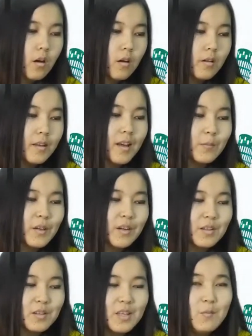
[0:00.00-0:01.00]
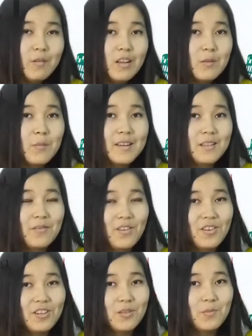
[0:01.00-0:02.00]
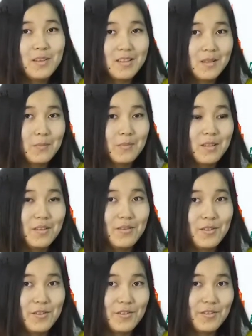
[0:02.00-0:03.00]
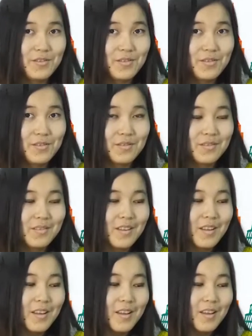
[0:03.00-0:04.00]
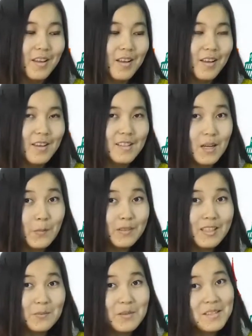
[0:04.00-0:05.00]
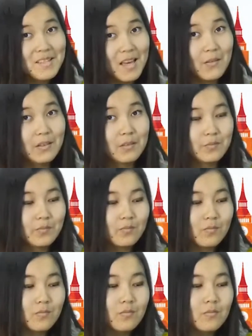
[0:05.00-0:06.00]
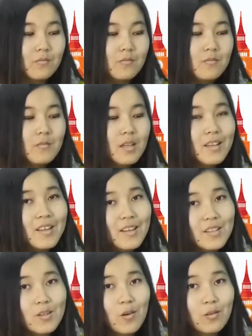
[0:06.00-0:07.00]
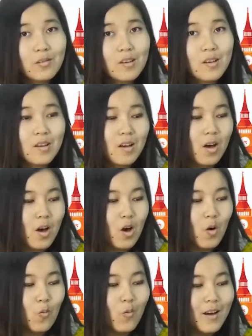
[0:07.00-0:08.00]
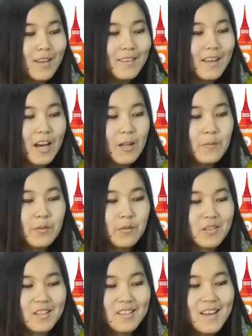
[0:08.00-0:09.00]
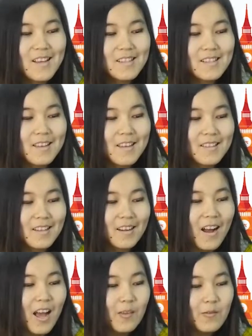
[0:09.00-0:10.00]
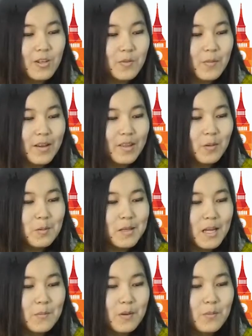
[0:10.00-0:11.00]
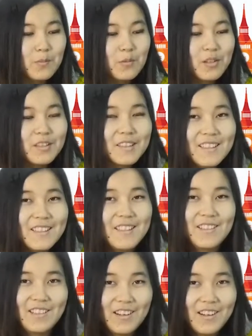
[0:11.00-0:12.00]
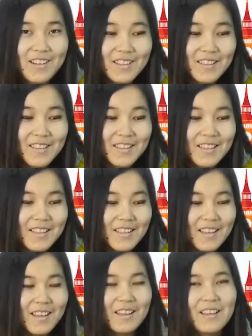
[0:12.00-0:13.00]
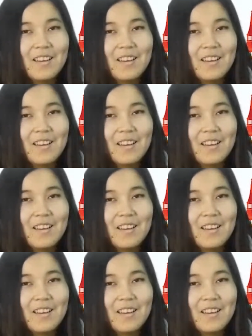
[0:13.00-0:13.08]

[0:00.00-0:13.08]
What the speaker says: Yeah, because imminent by definition means in the future. Example number 7. It is only one night before the test that I wish my notes had been more clear. Okay,